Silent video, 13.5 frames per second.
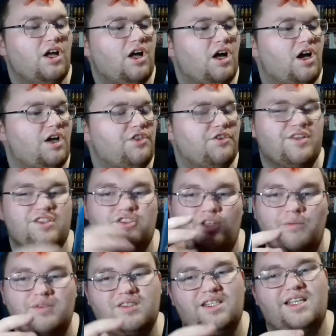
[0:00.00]
There is
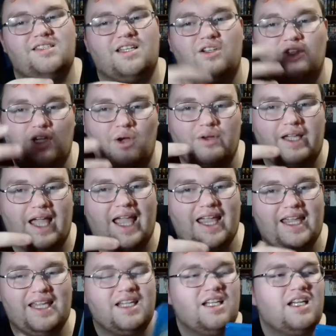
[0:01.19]
some scenes that look
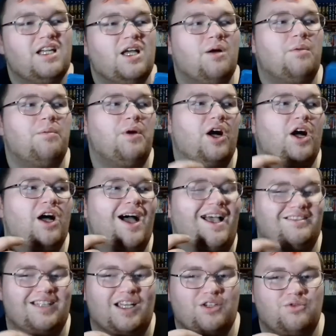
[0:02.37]
okay, but
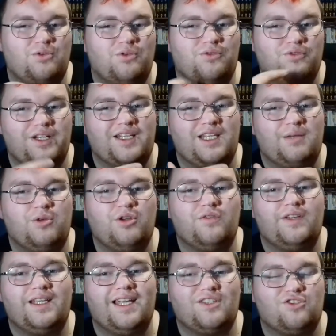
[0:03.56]
as an actual 3D
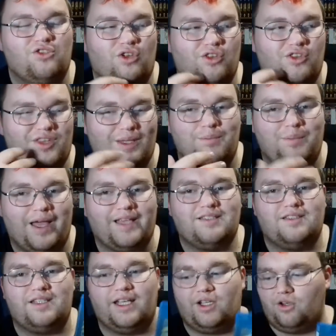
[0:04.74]
movie, it's not the
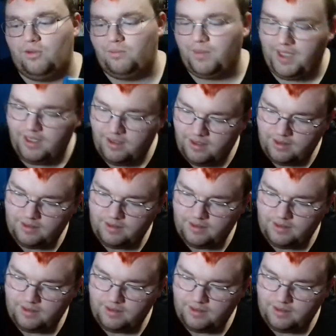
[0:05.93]
best it could be.